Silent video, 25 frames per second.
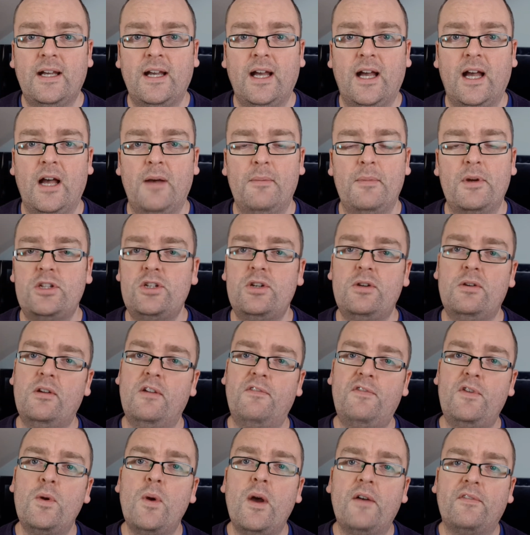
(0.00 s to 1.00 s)

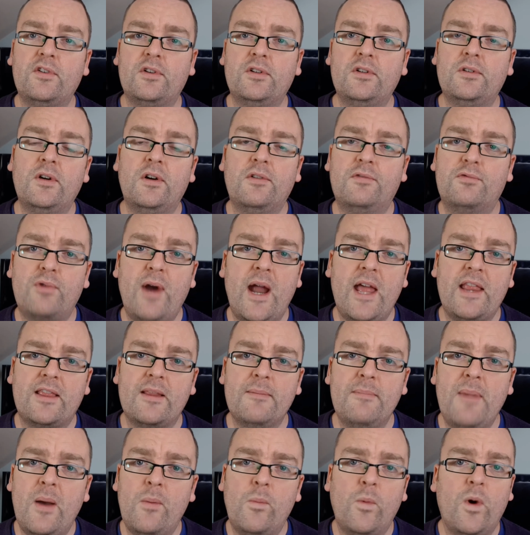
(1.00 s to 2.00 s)
If you ever have read
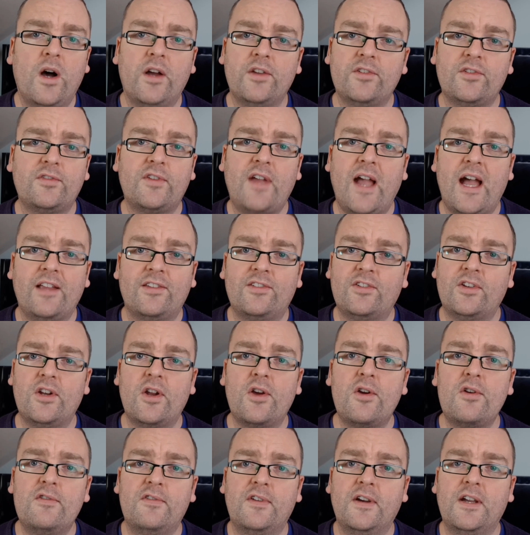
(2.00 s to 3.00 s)
the memoirs of
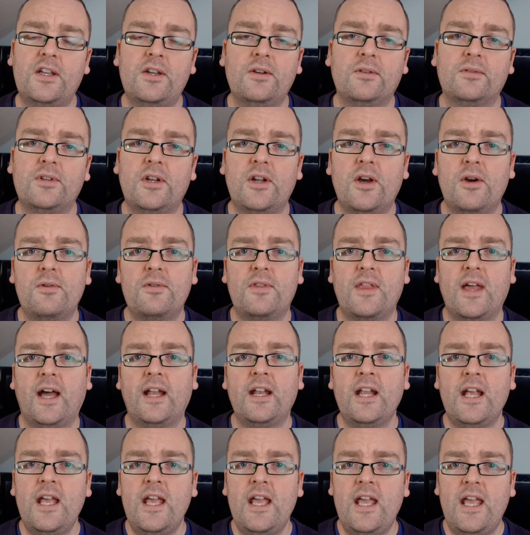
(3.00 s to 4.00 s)
Casanova, you'll know
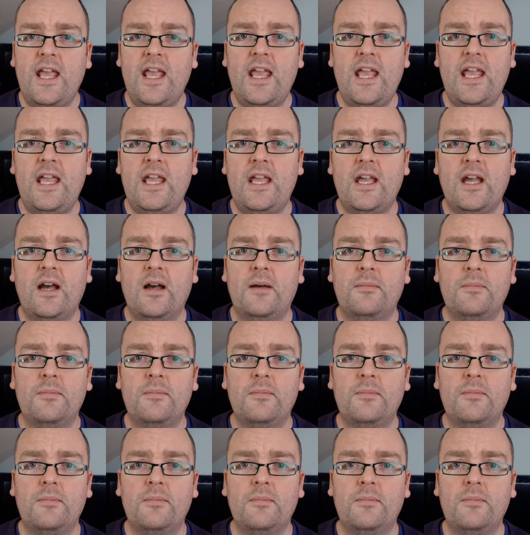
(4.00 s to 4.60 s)
that he